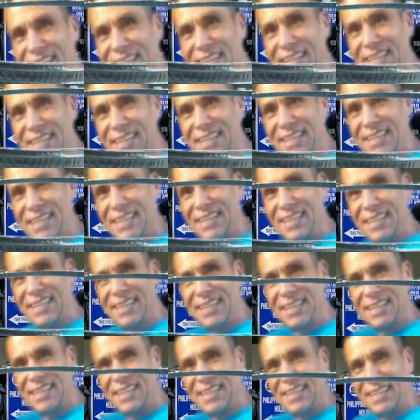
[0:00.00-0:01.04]
you guys about 2
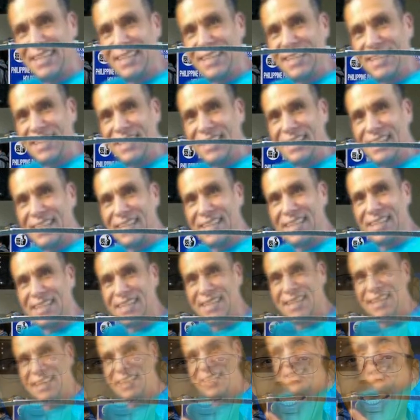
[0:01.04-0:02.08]
months ago, he was
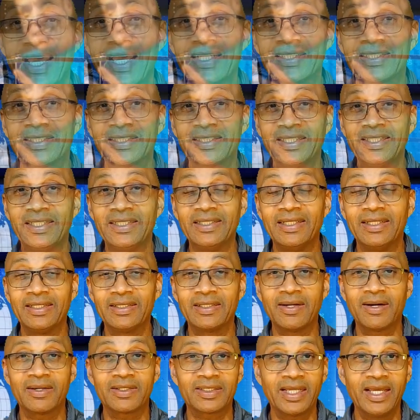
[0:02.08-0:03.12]
reported last seen
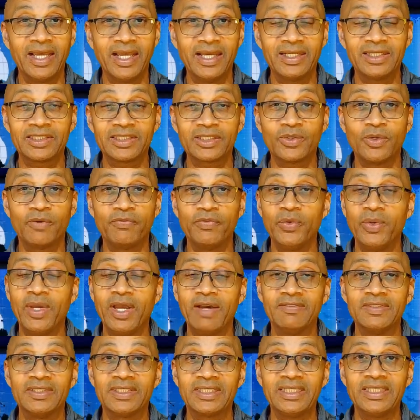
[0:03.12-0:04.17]
in Cartagena. So if you
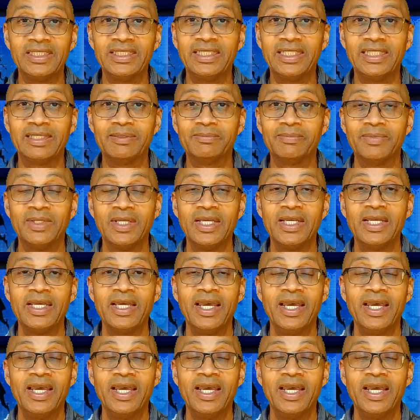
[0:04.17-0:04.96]
haven't seen him